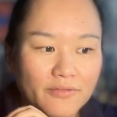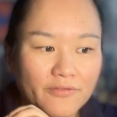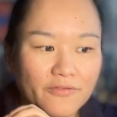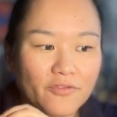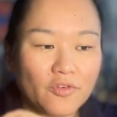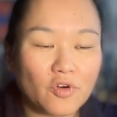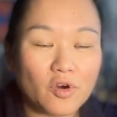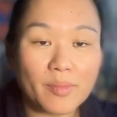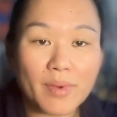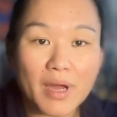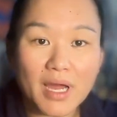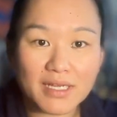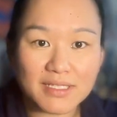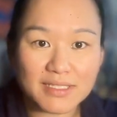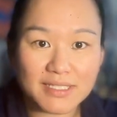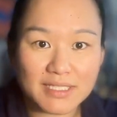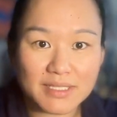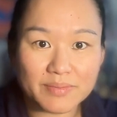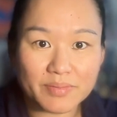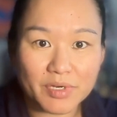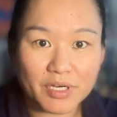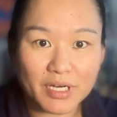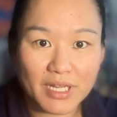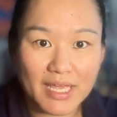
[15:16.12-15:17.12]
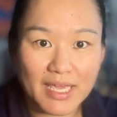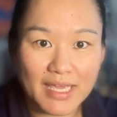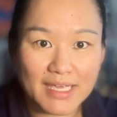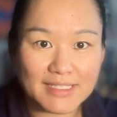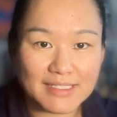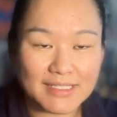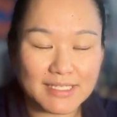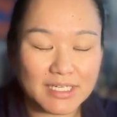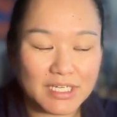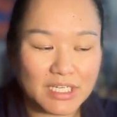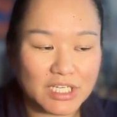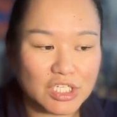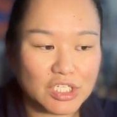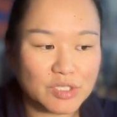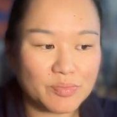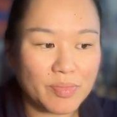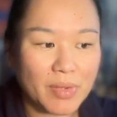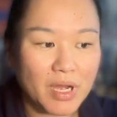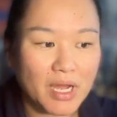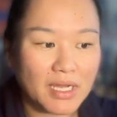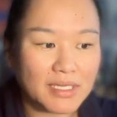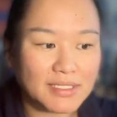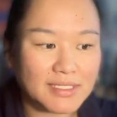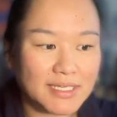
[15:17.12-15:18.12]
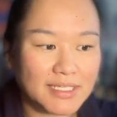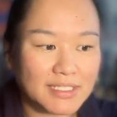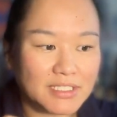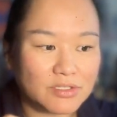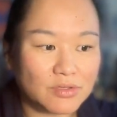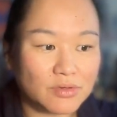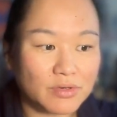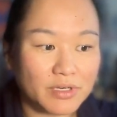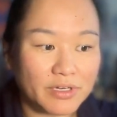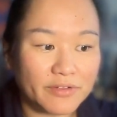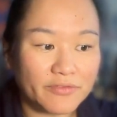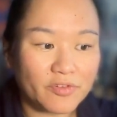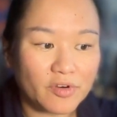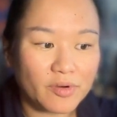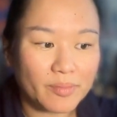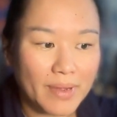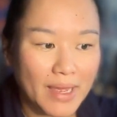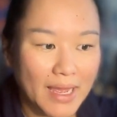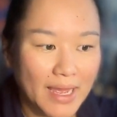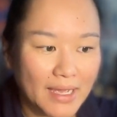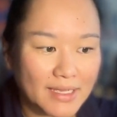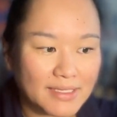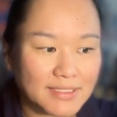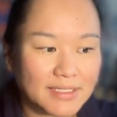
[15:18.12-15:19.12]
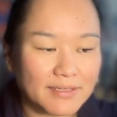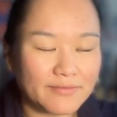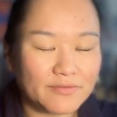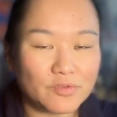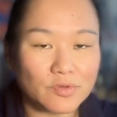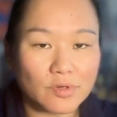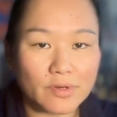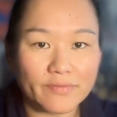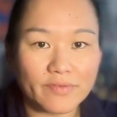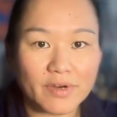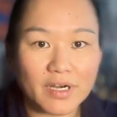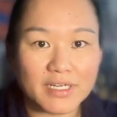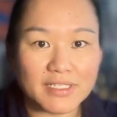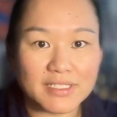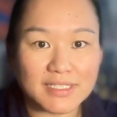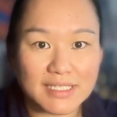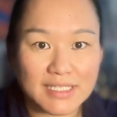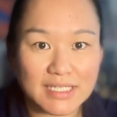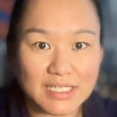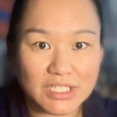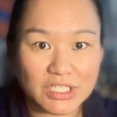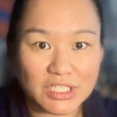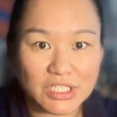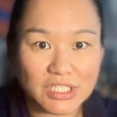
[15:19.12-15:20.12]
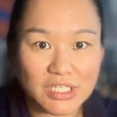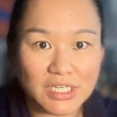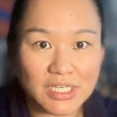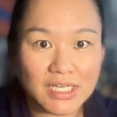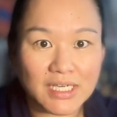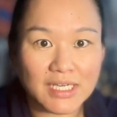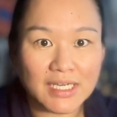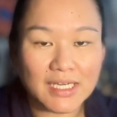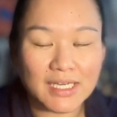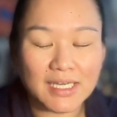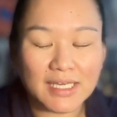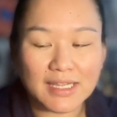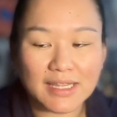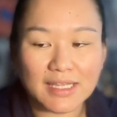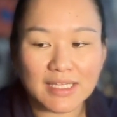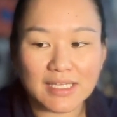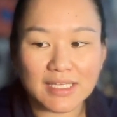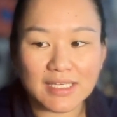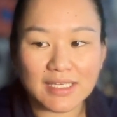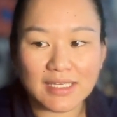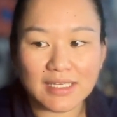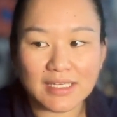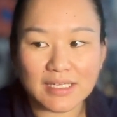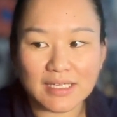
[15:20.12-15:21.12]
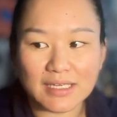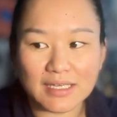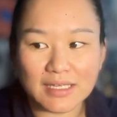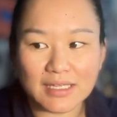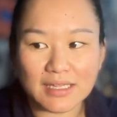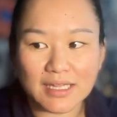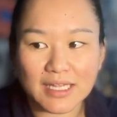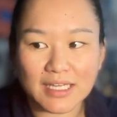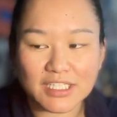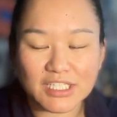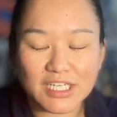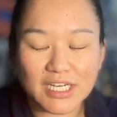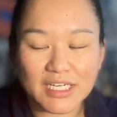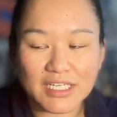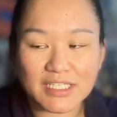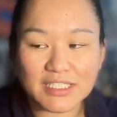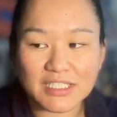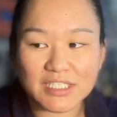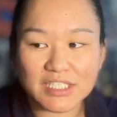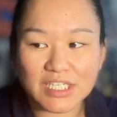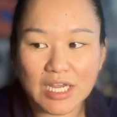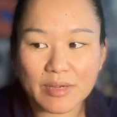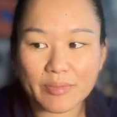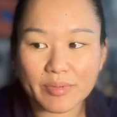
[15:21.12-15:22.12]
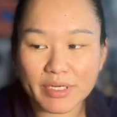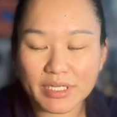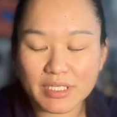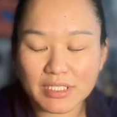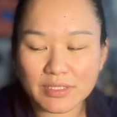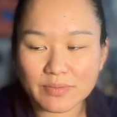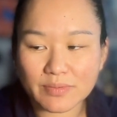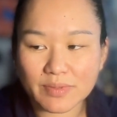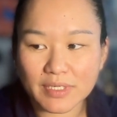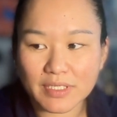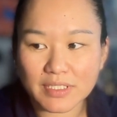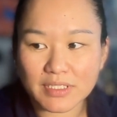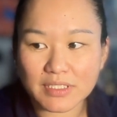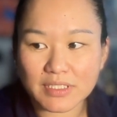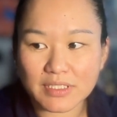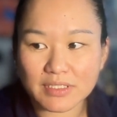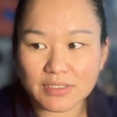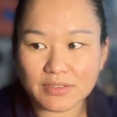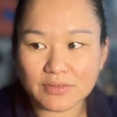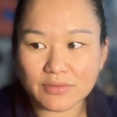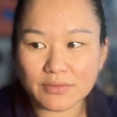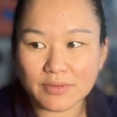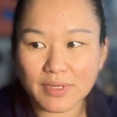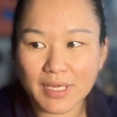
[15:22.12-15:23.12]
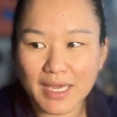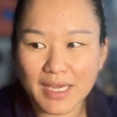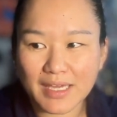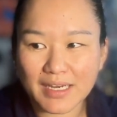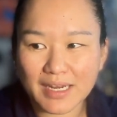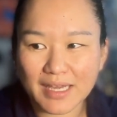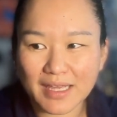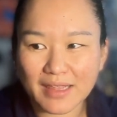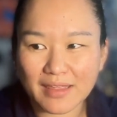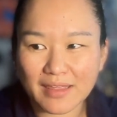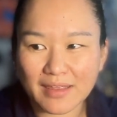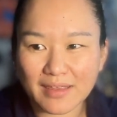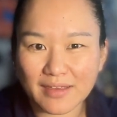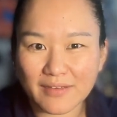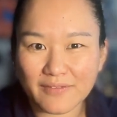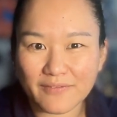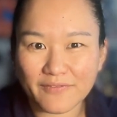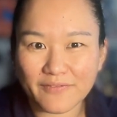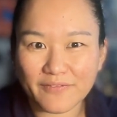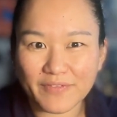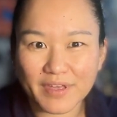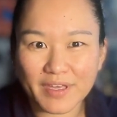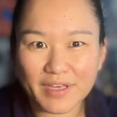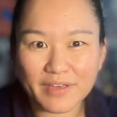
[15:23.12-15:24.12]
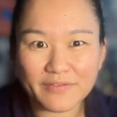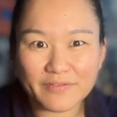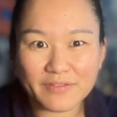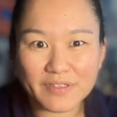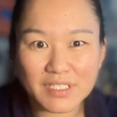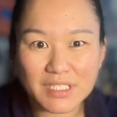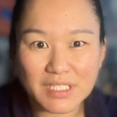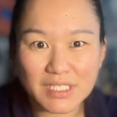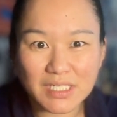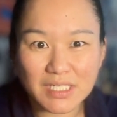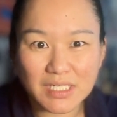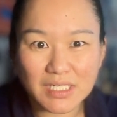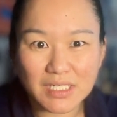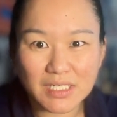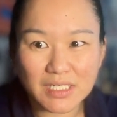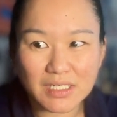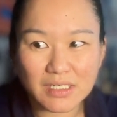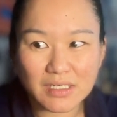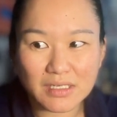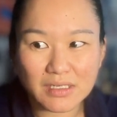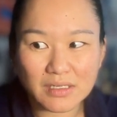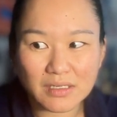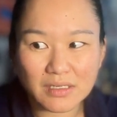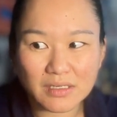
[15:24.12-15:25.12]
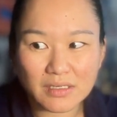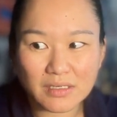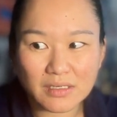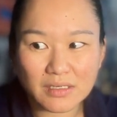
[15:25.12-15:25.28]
4 boxes per case, and each box has 24 packs of 12 cards each. The like Chinese and Japanese ones, you get, I think, 15.